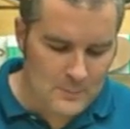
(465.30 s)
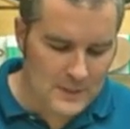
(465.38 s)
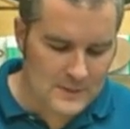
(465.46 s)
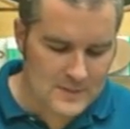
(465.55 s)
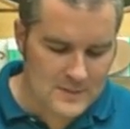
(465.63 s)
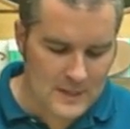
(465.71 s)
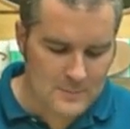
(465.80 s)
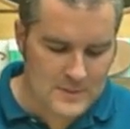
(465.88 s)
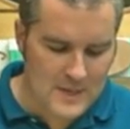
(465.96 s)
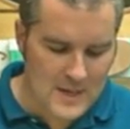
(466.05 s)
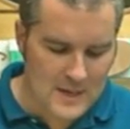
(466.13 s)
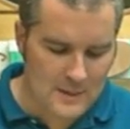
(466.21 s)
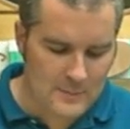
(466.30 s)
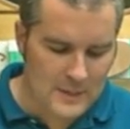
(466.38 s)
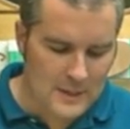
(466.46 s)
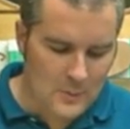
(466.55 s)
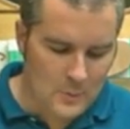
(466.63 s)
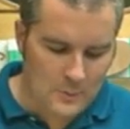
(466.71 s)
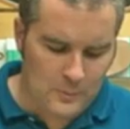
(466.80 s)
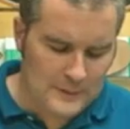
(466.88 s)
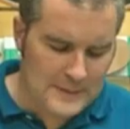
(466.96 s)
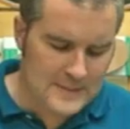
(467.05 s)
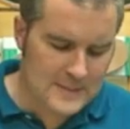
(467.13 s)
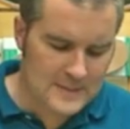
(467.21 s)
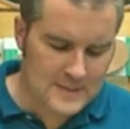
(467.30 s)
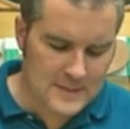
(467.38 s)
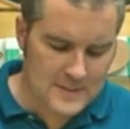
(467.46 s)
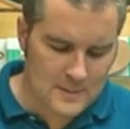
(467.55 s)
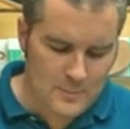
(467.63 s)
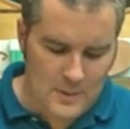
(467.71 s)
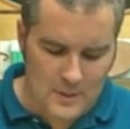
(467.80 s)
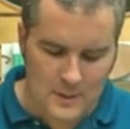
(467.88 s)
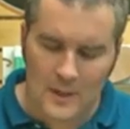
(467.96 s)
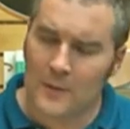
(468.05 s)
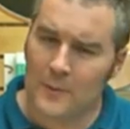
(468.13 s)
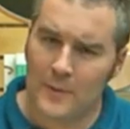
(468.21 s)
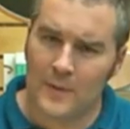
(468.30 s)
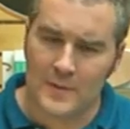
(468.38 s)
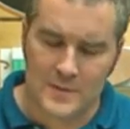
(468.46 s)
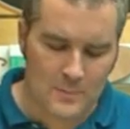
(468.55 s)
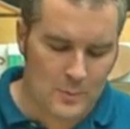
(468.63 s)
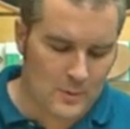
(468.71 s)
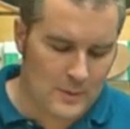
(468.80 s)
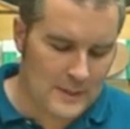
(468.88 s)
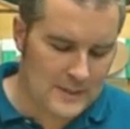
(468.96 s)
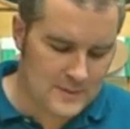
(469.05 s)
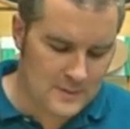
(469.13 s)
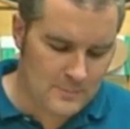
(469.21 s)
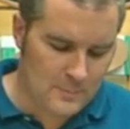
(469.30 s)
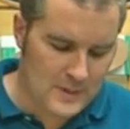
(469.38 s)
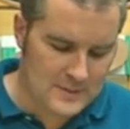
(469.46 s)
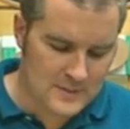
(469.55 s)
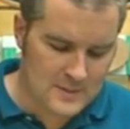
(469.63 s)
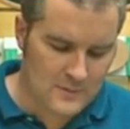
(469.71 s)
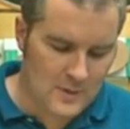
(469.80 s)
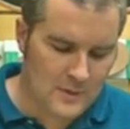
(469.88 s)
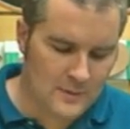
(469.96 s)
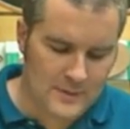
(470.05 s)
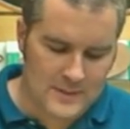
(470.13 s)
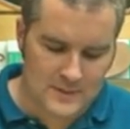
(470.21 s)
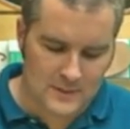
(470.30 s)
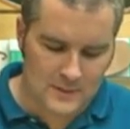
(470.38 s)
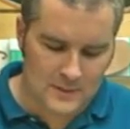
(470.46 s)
But at the same time, what really sets these apart, other than the support, is the presence of all of these